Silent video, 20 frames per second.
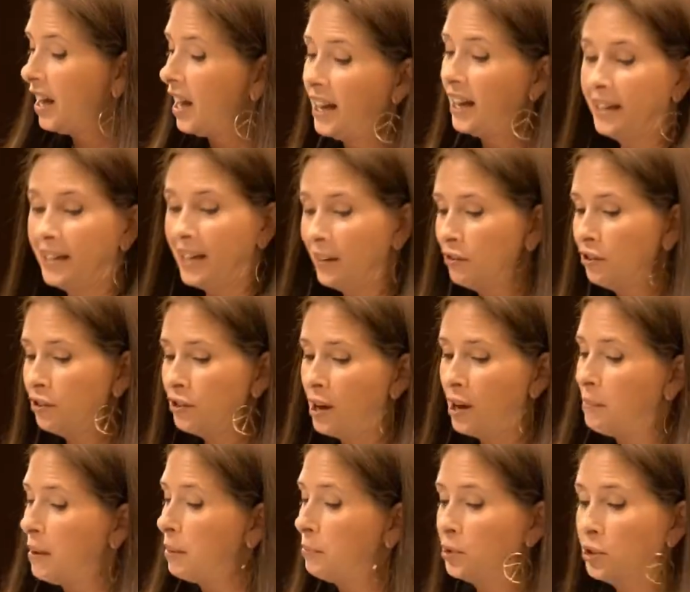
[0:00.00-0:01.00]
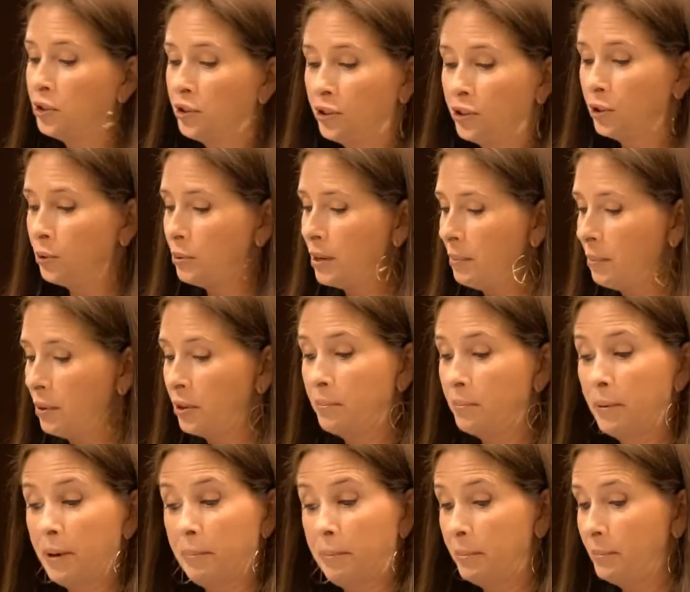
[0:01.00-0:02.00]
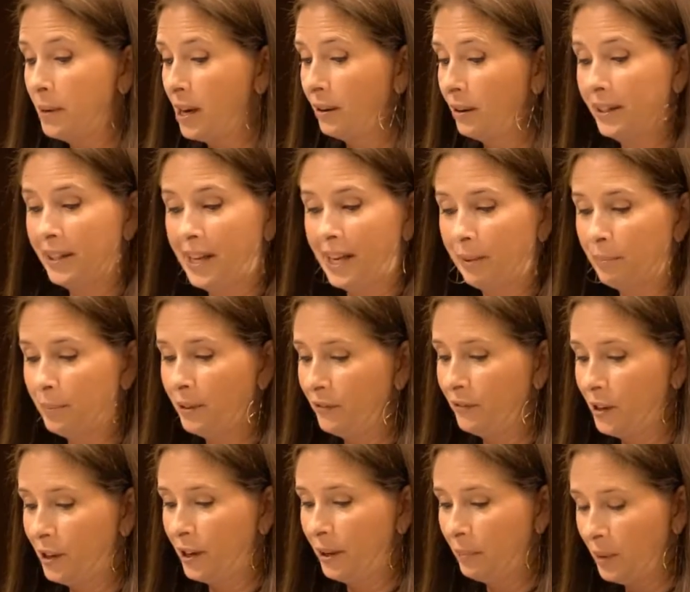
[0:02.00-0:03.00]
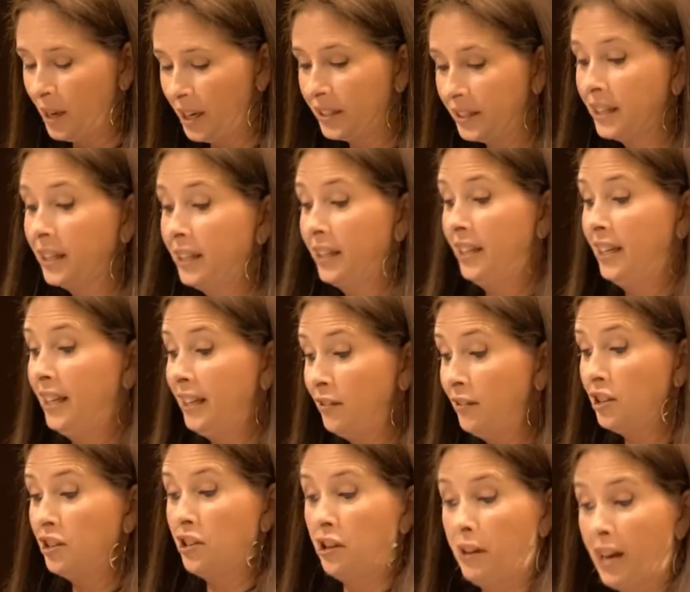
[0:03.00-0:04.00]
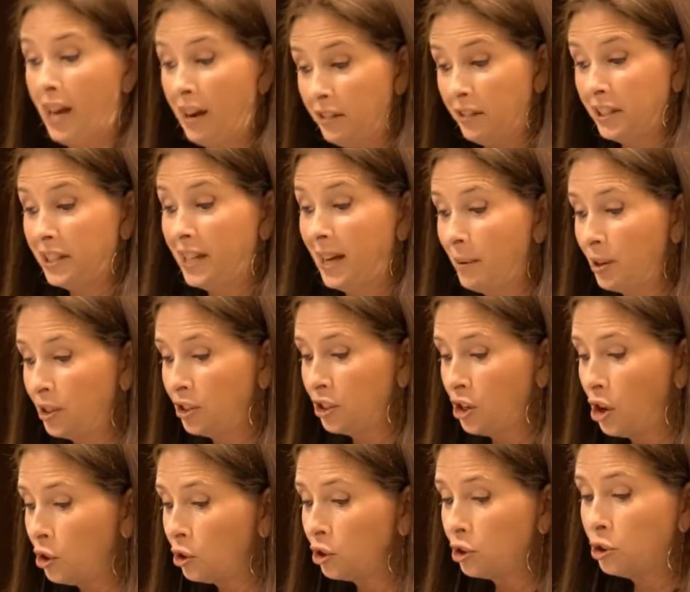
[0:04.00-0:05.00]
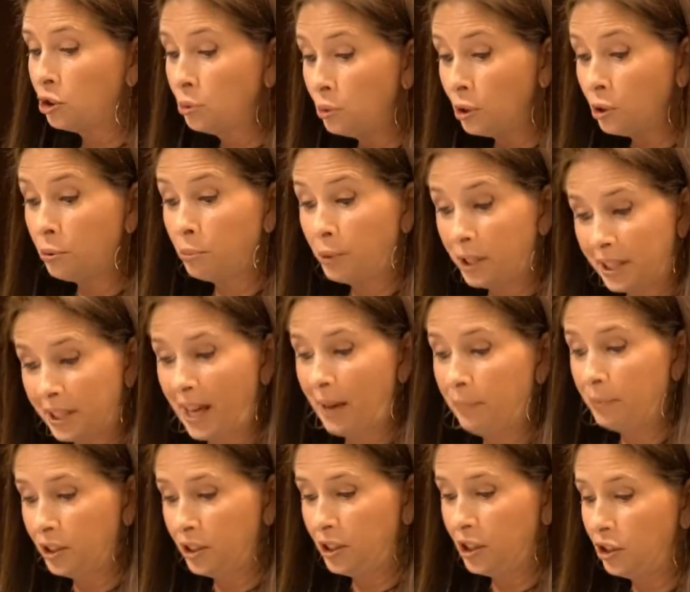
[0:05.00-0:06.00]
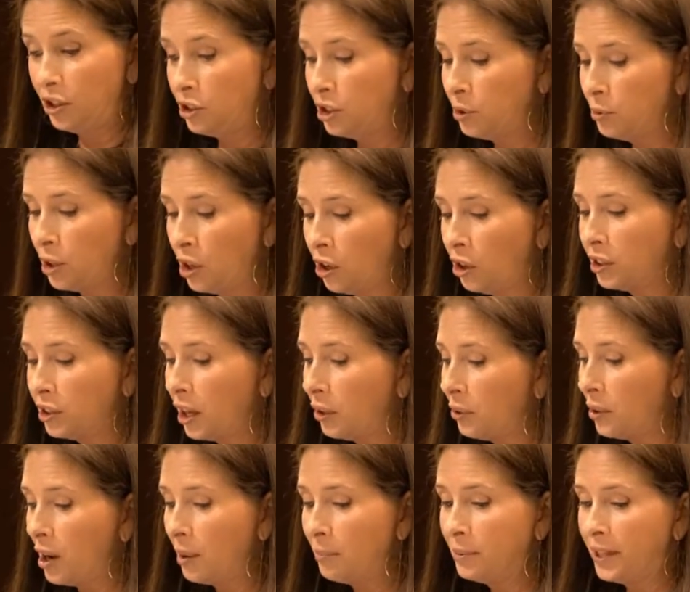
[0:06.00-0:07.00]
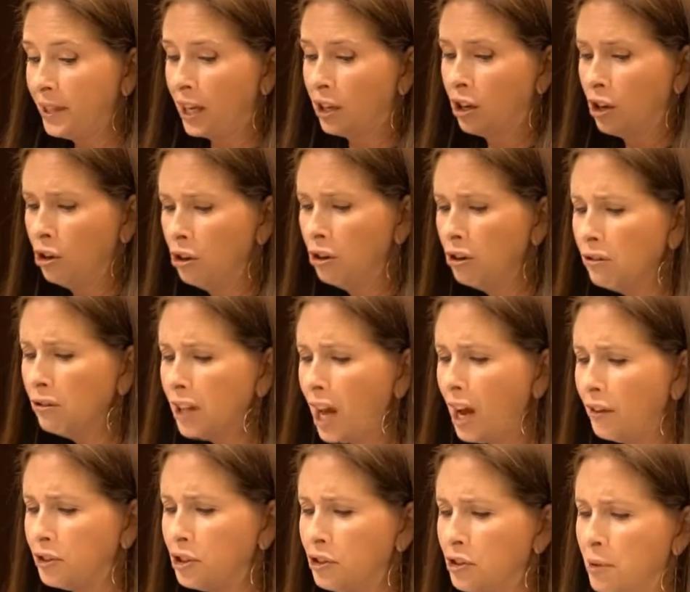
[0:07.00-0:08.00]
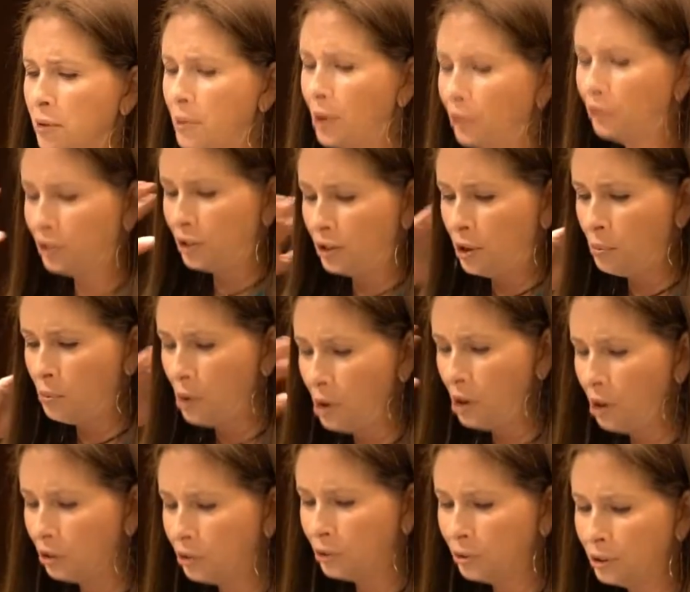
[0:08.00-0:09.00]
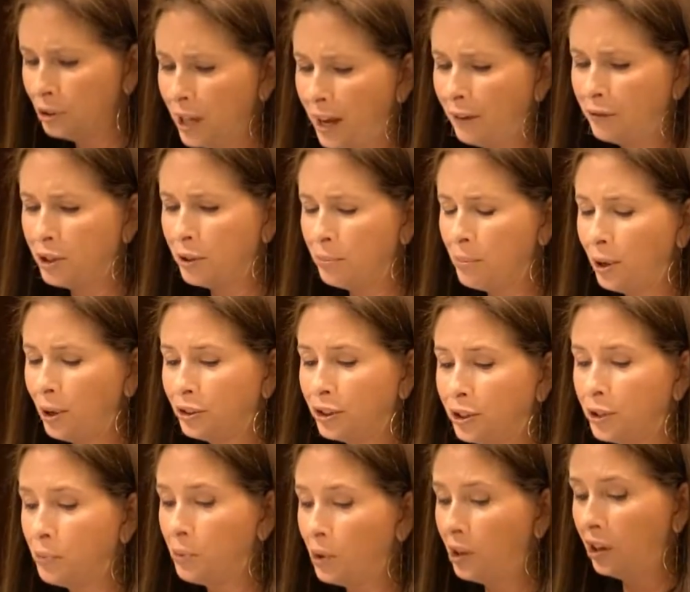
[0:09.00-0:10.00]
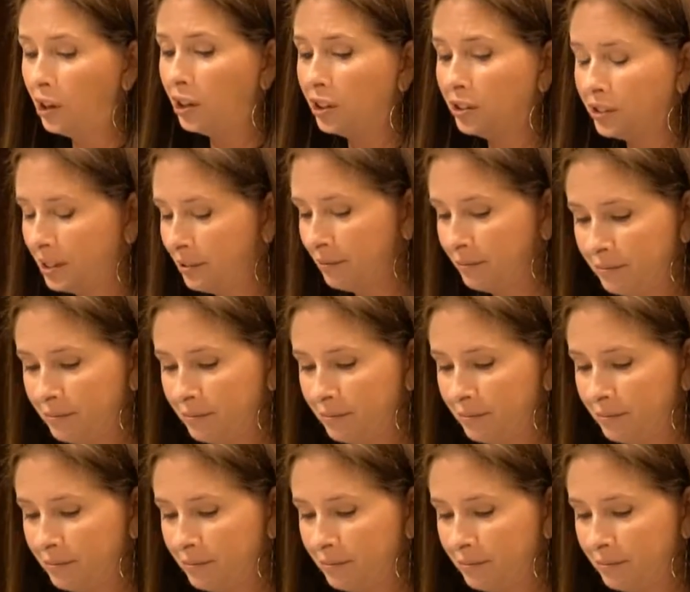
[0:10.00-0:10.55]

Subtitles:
I never thought my paternal grandmother, Bubby Mary, liked me very much, even though every time I saw her 2 or 3 times a year, she would hold out her arms saying, "Who loves you the most in the world? Who loves you the most in the world?"